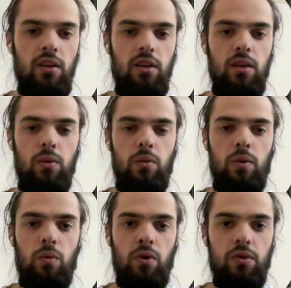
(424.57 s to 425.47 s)
If you
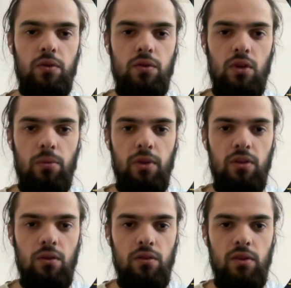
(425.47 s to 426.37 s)
want to stop it
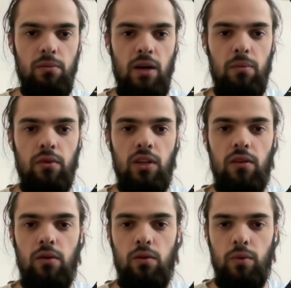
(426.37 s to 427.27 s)
on the bubble
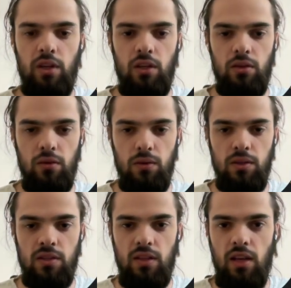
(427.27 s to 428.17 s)
level, we can do the
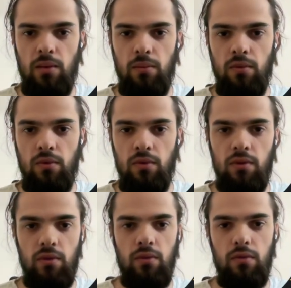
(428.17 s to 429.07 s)
same
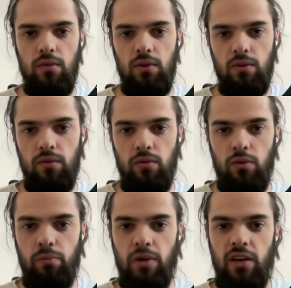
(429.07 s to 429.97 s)
for
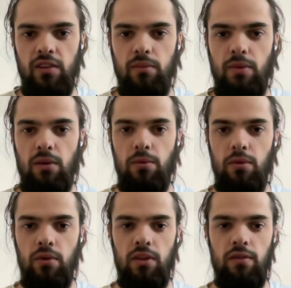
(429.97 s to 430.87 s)
parent
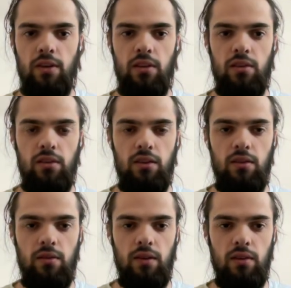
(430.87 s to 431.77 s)
bubble
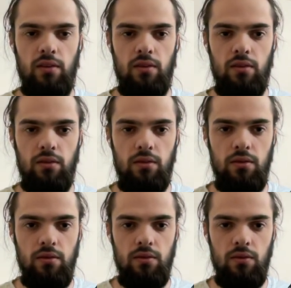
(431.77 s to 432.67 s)
event
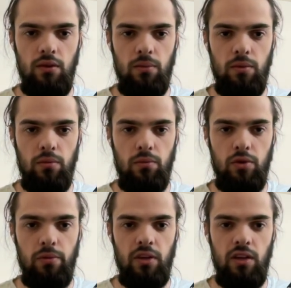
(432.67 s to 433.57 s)
stop
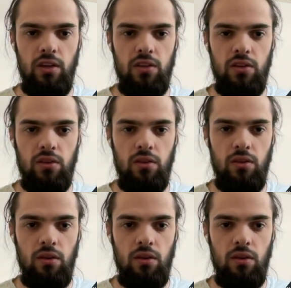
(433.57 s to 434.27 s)
propagation